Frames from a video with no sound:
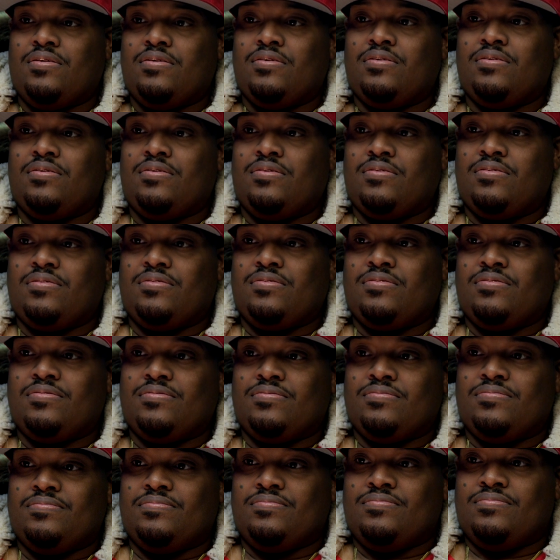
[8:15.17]
What's the
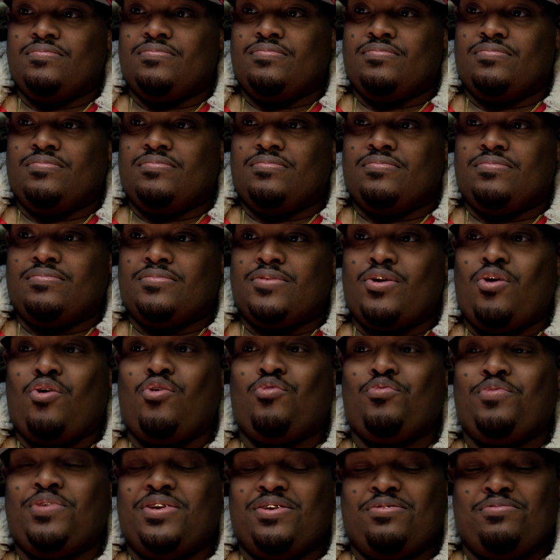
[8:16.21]
next, you know,
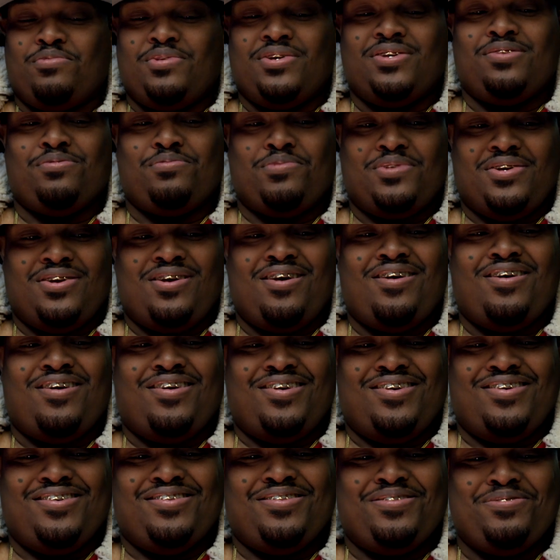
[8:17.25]
present you're gonna give
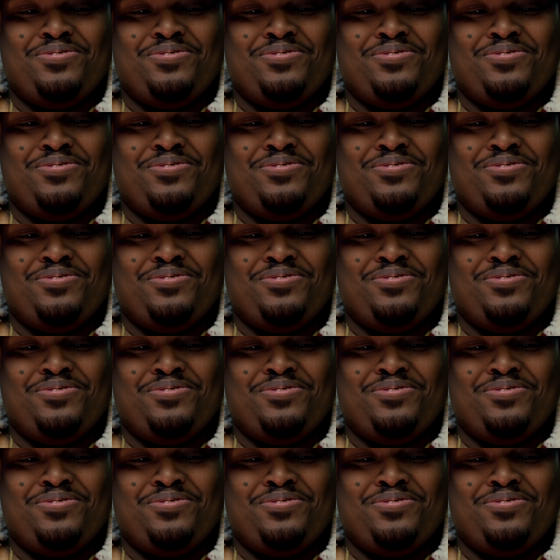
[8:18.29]
them?